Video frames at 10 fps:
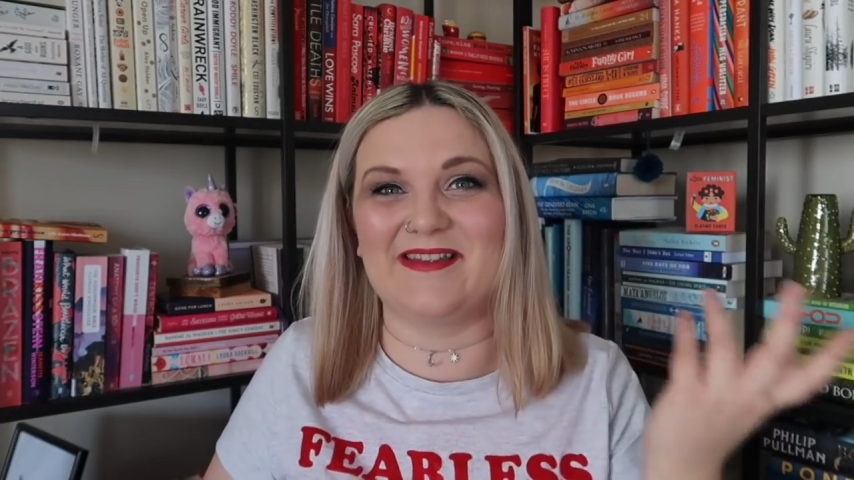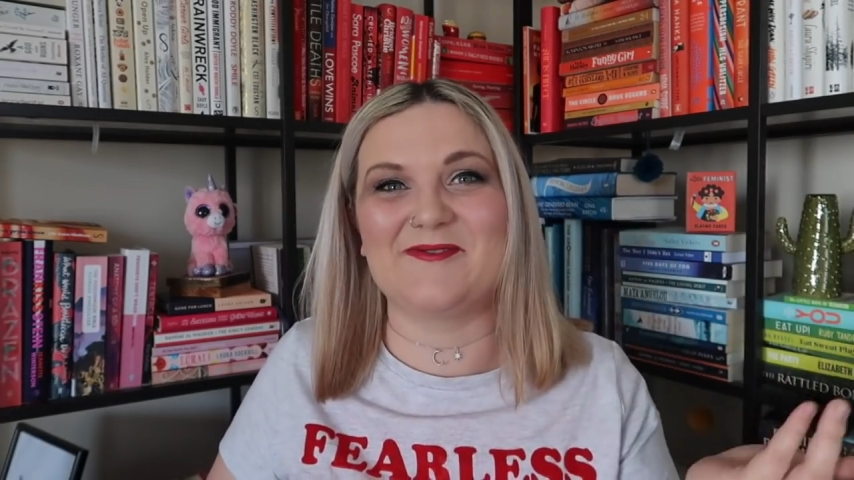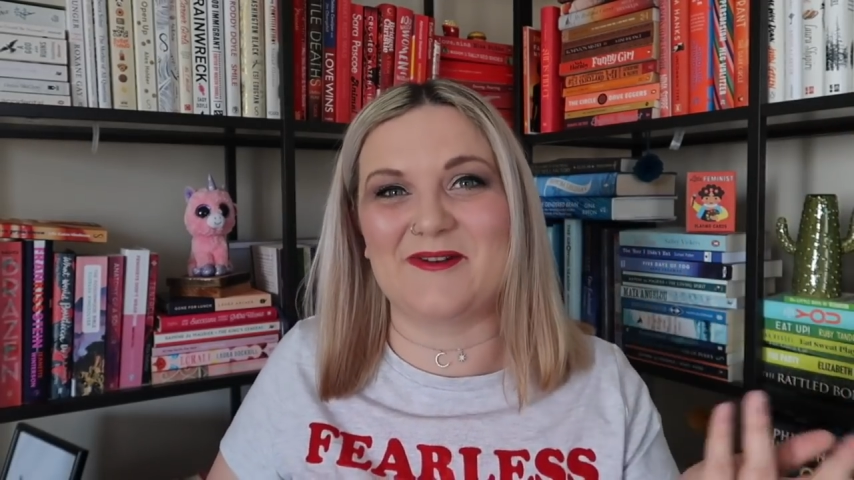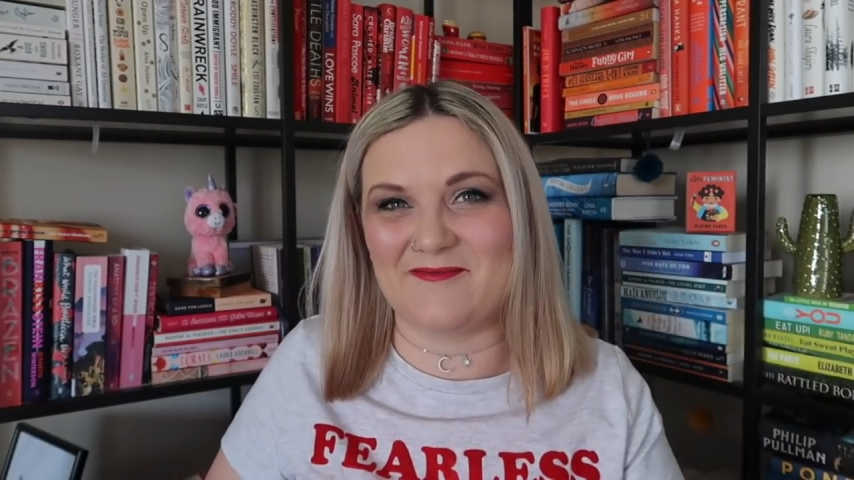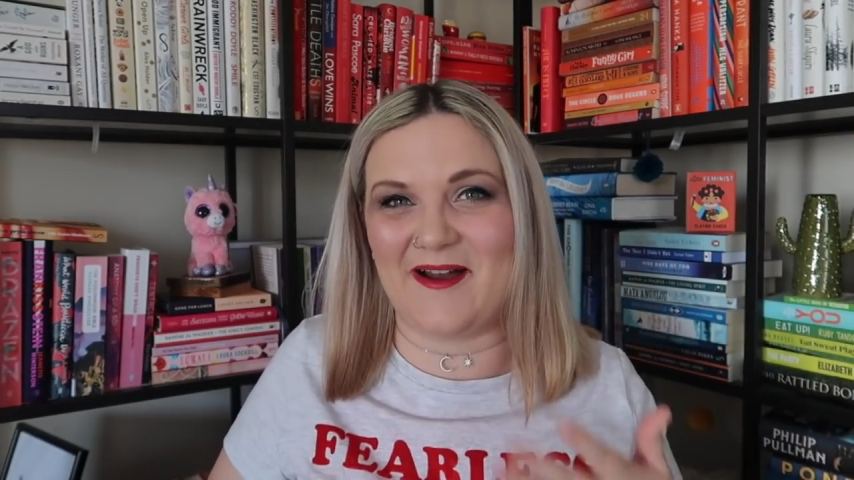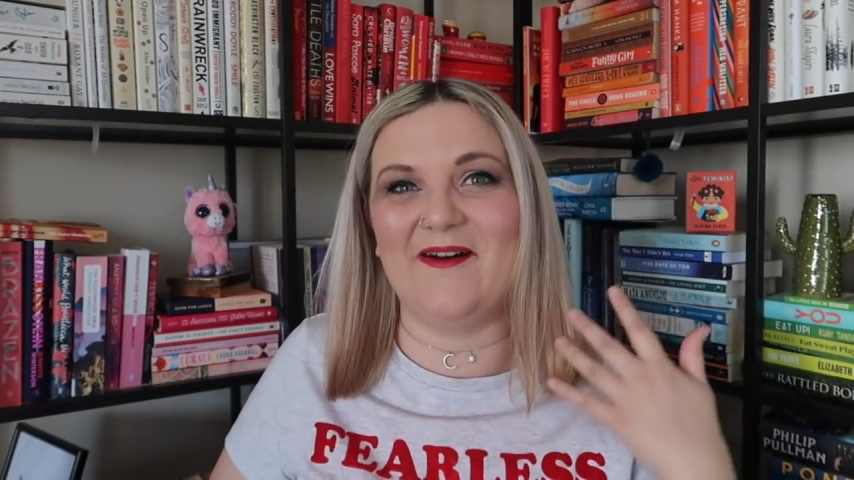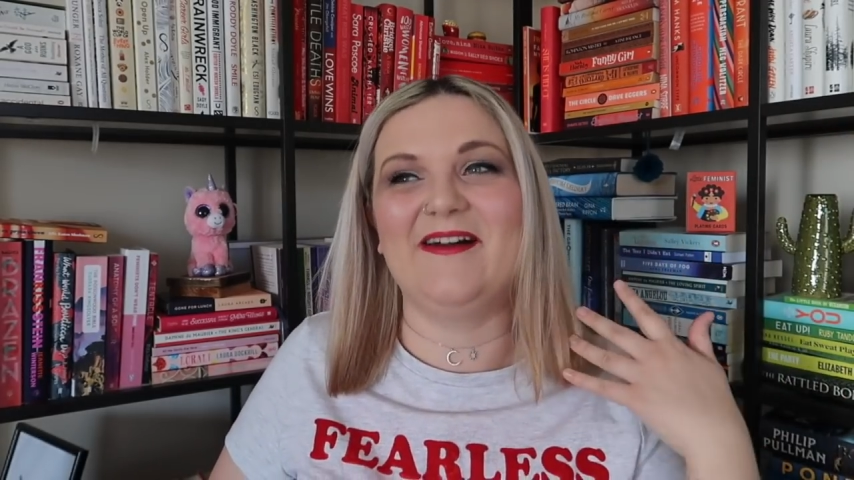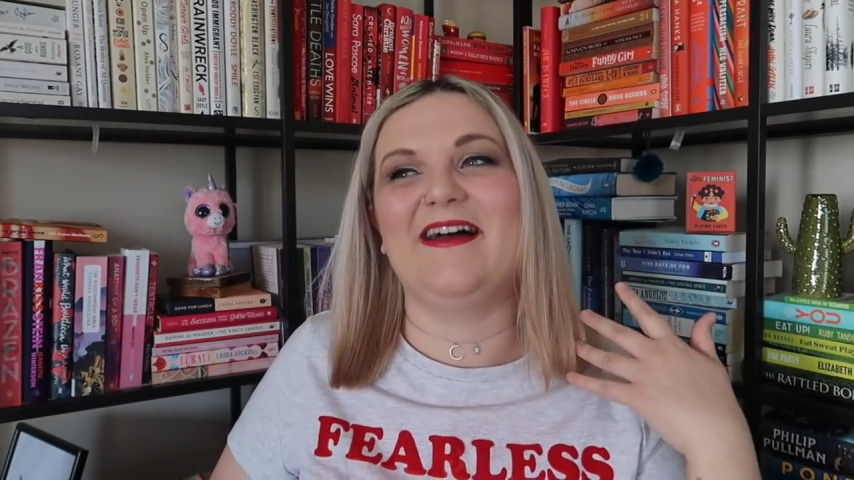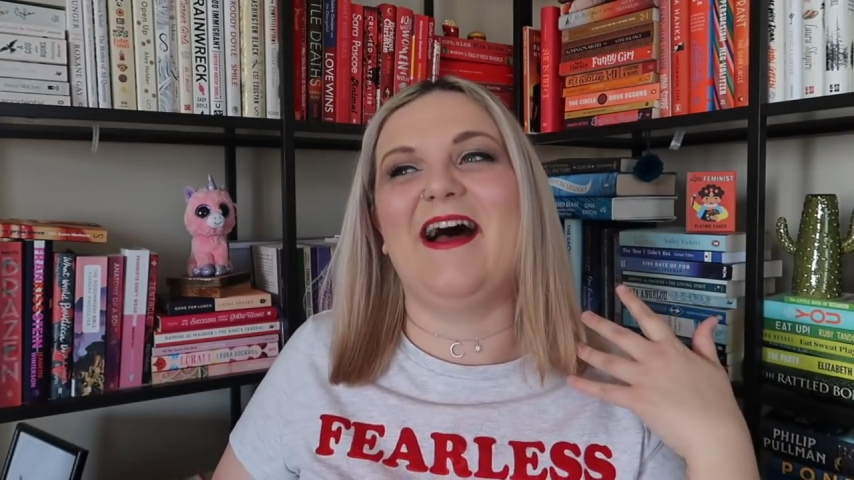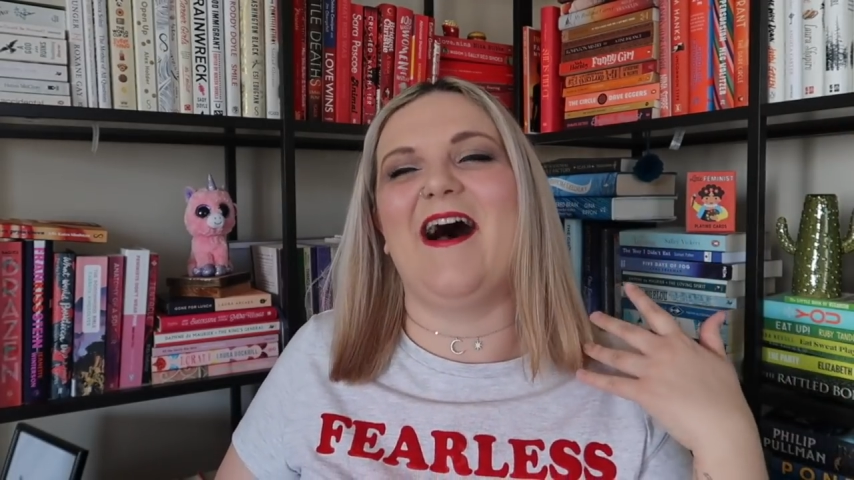on there talking about
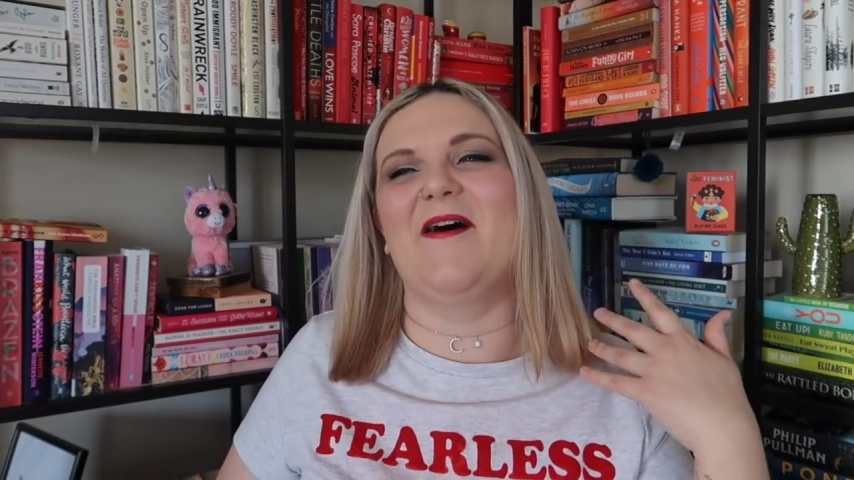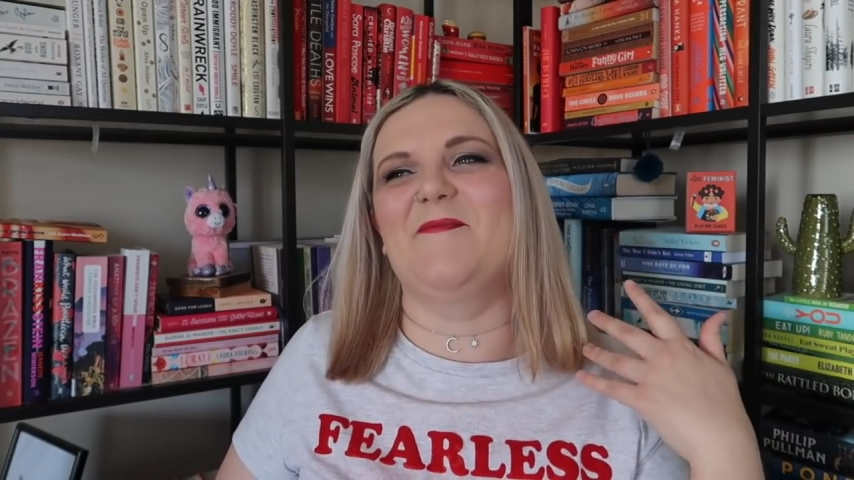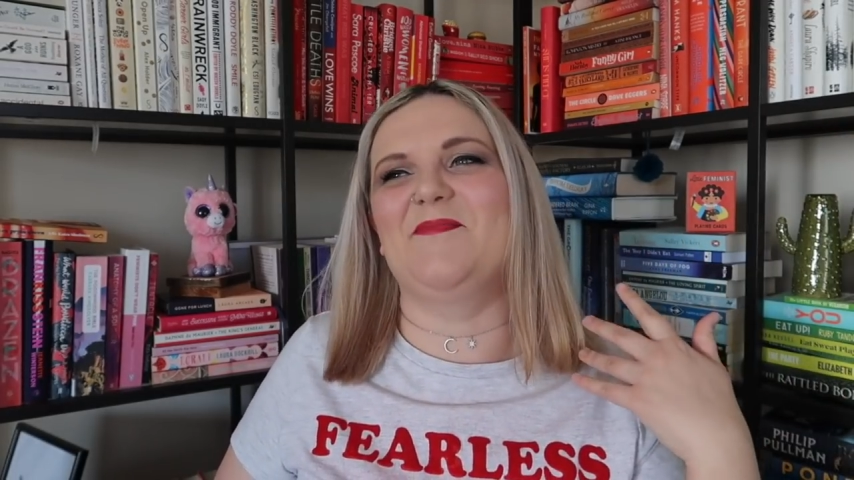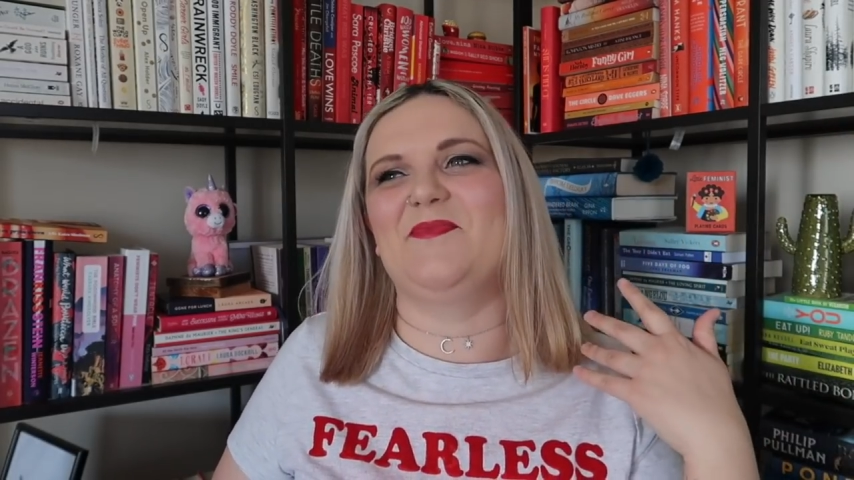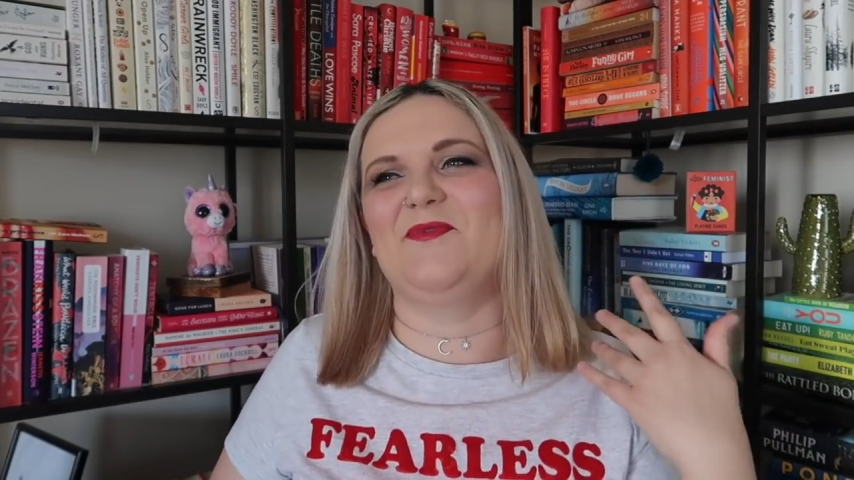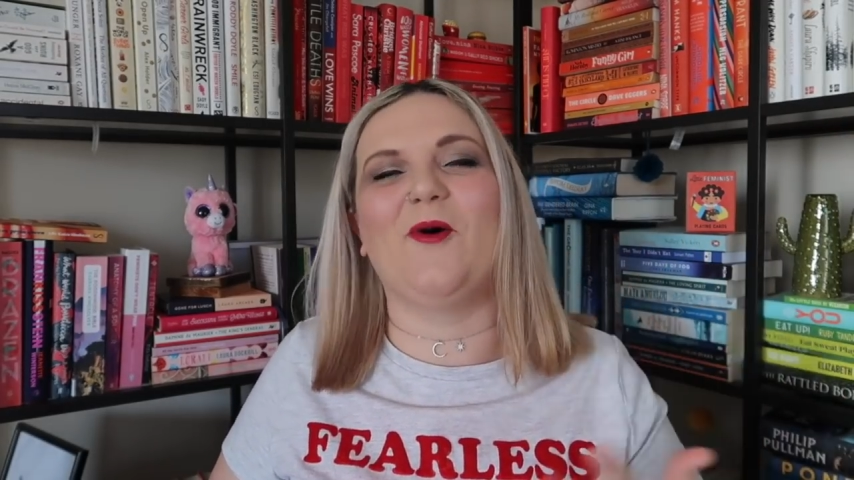um,